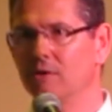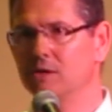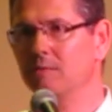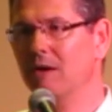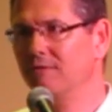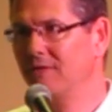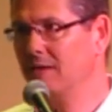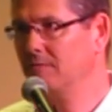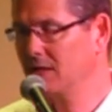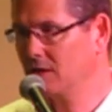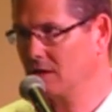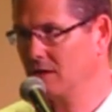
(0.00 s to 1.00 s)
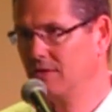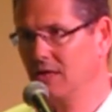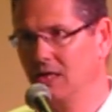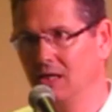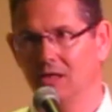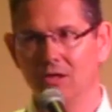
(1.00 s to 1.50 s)
What's my family going to
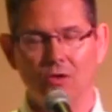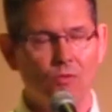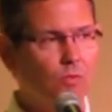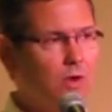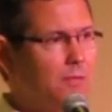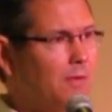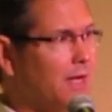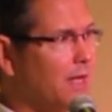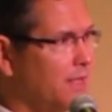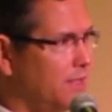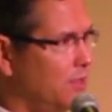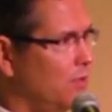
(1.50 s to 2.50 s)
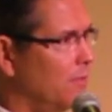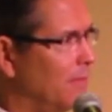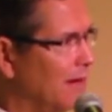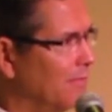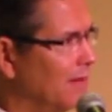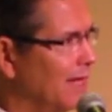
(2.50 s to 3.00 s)
think? What am I going to do
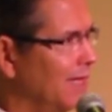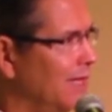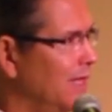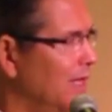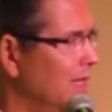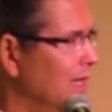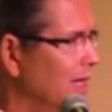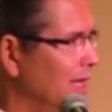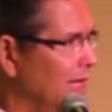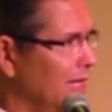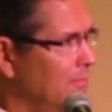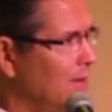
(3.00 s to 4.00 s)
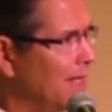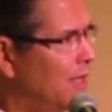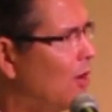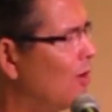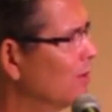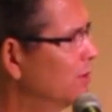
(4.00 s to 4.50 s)
about in
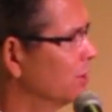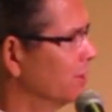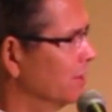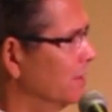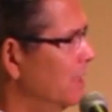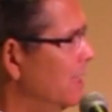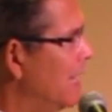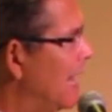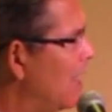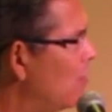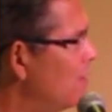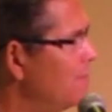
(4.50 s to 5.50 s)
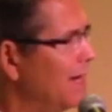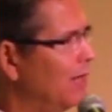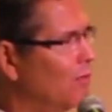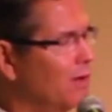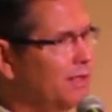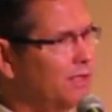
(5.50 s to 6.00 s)
my culture? How am
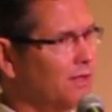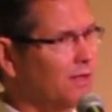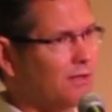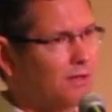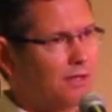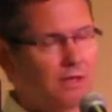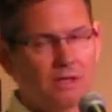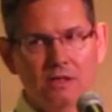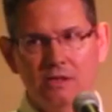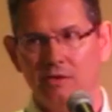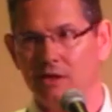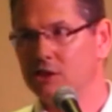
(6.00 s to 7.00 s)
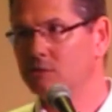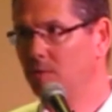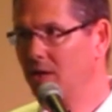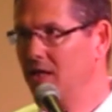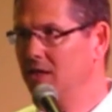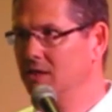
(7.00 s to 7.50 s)
I going to
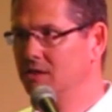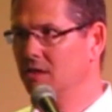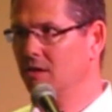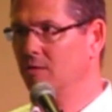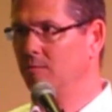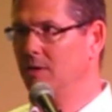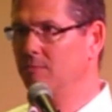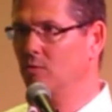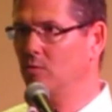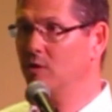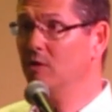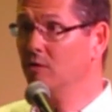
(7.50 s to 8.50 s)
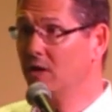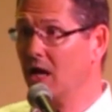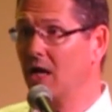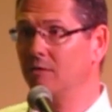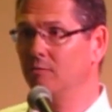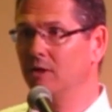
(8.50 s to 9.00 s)
explain this to other people? Will
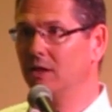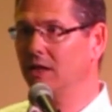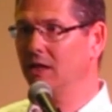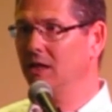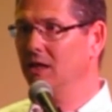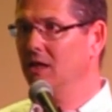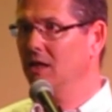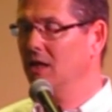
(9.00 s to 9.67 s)
God really